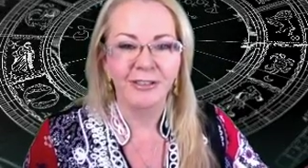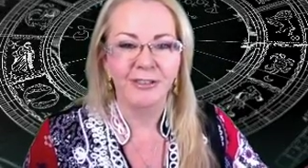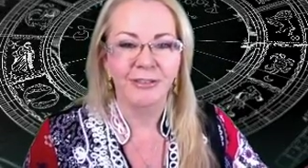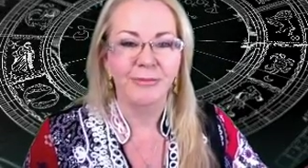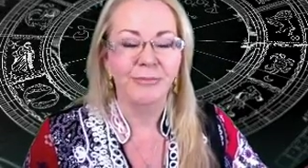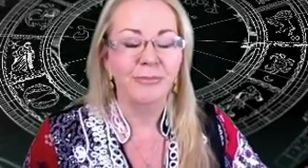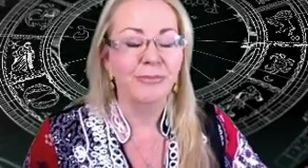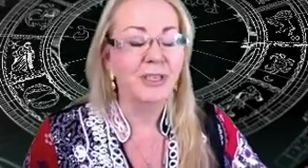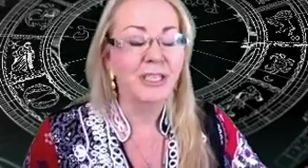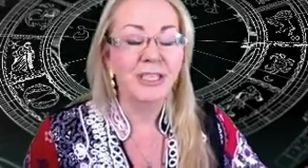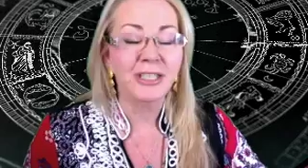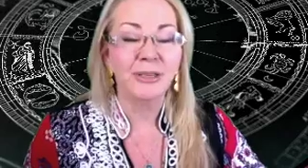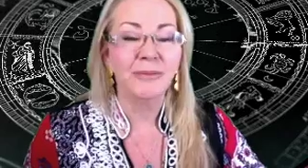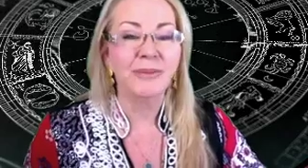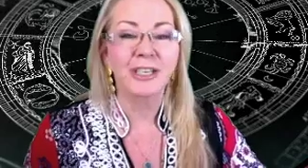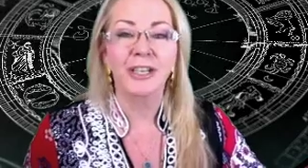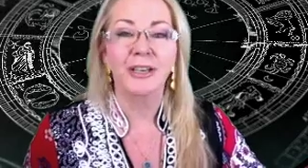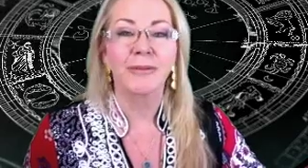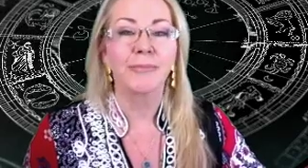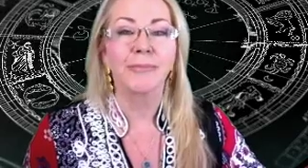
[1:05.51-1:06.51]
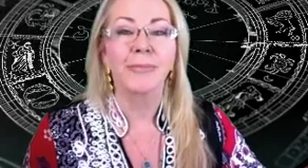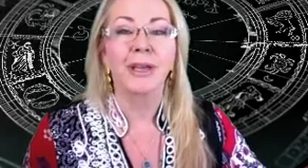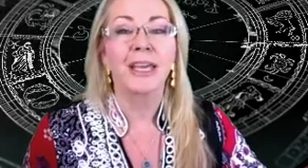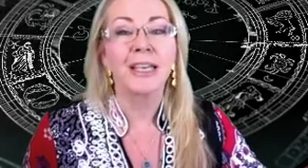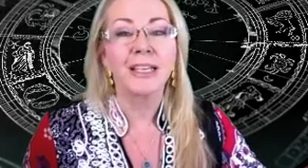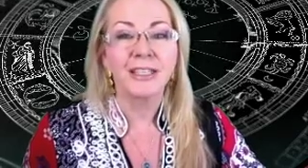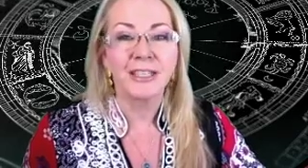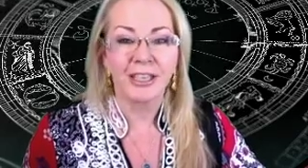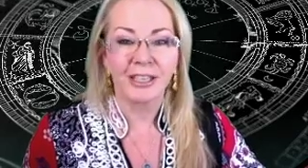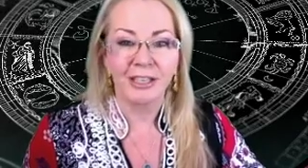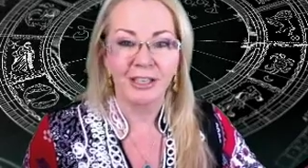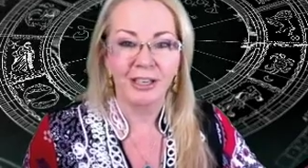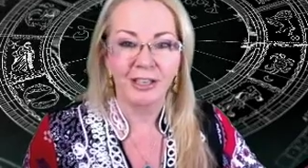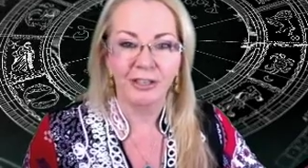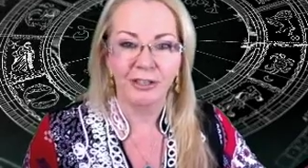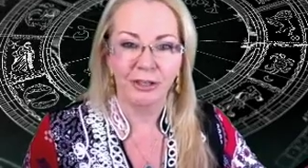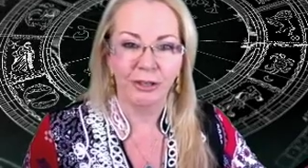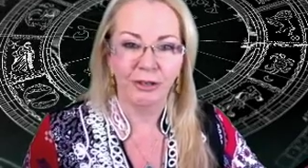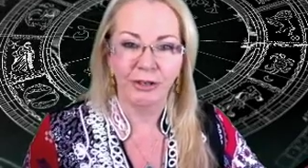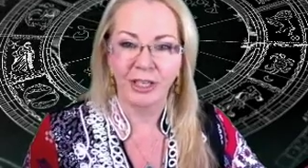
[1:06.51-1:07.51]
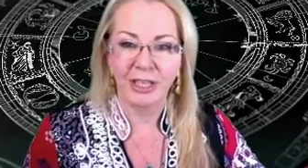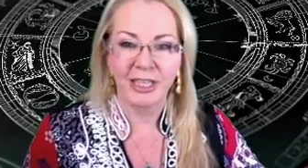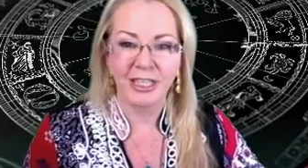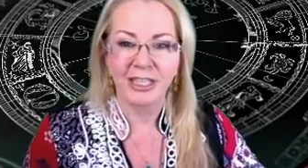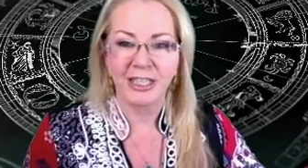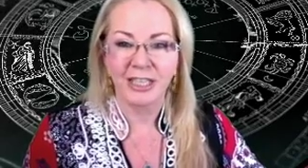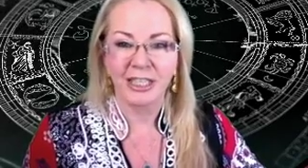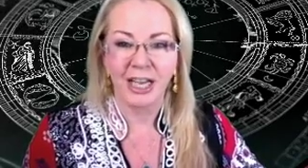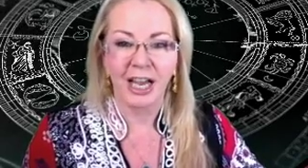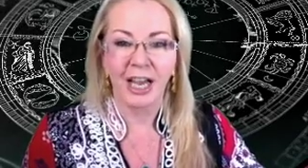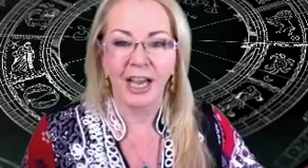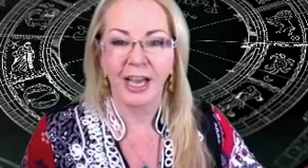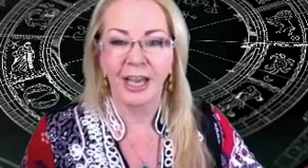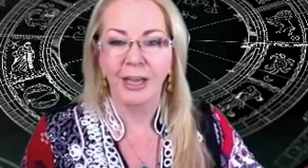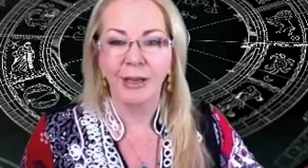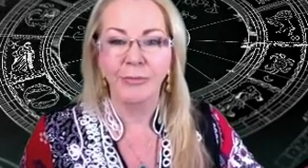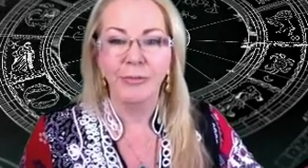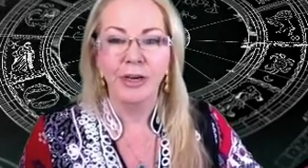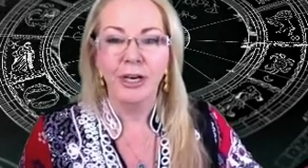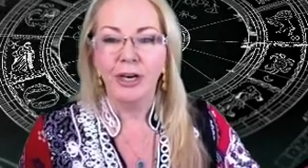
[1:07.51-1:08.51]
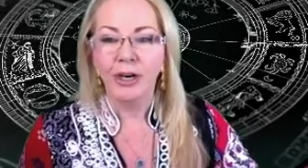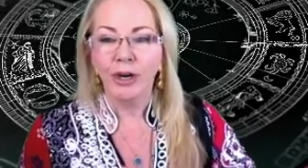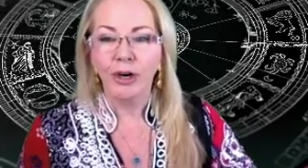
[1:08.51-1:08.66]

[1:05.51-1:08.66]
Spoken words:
You can meet someone amazing during this time